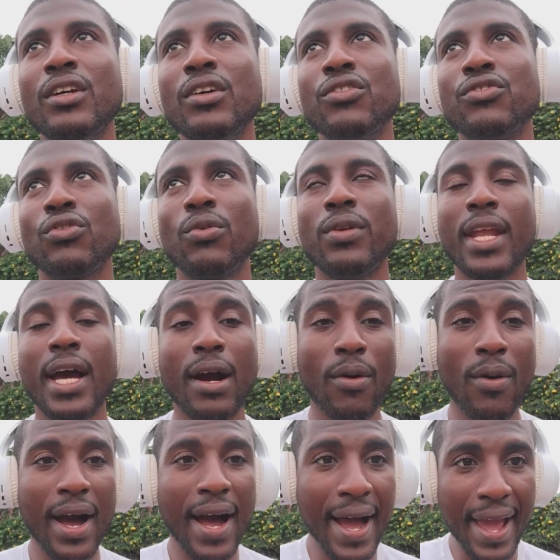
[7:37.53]
So now
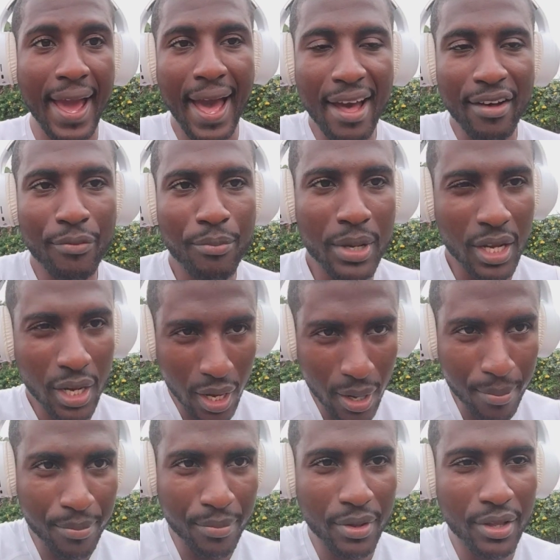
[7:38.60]
I have
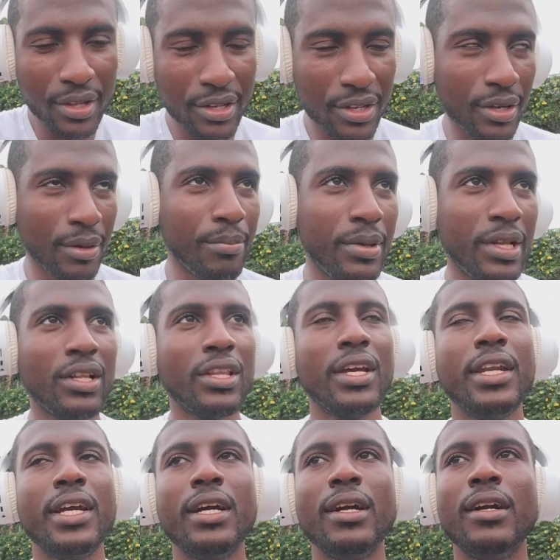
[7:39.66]
become the
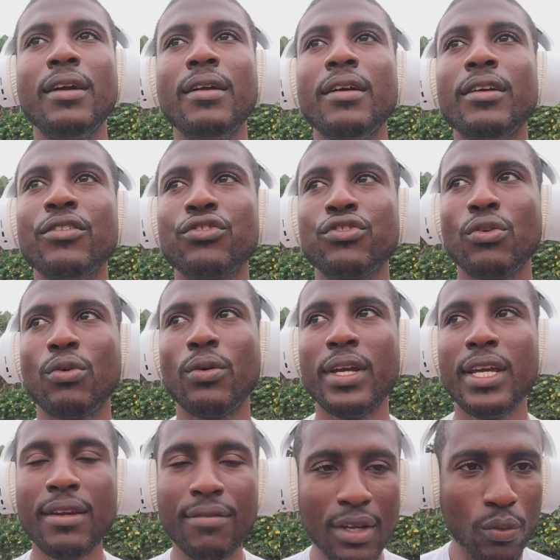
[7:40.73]
billionaire. So
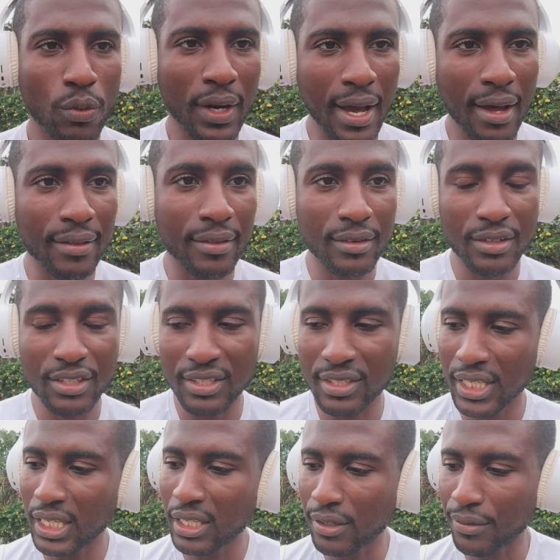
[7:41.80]
even without
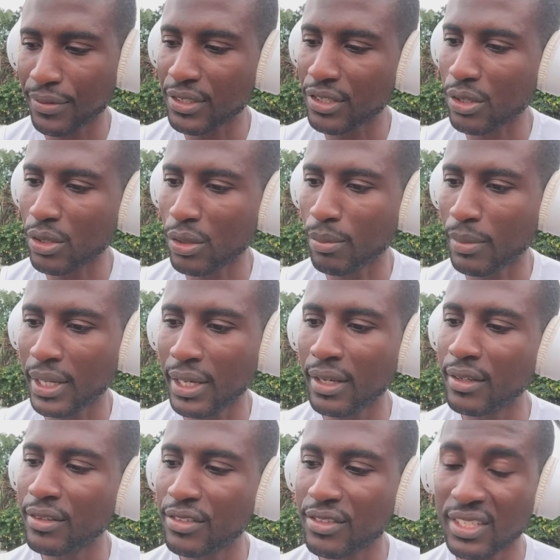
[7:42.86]
seeing the physical money,
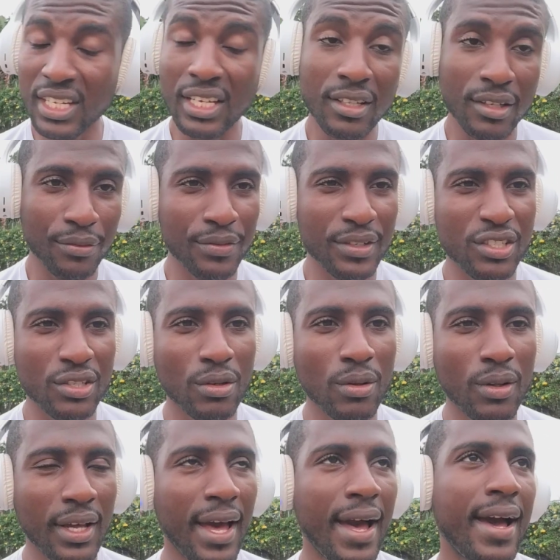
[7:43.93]
seeing the physical
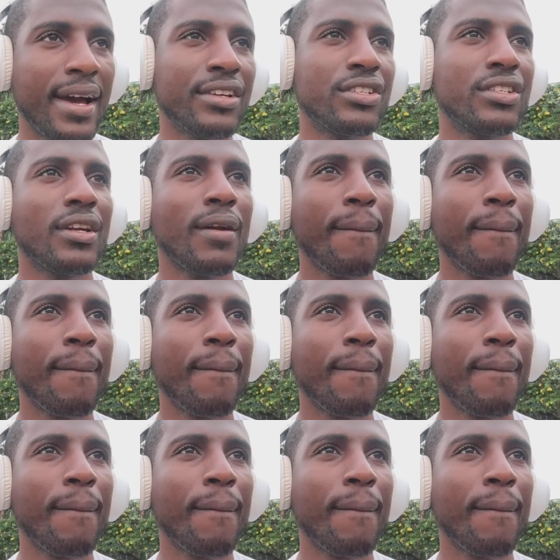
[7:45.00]
cash,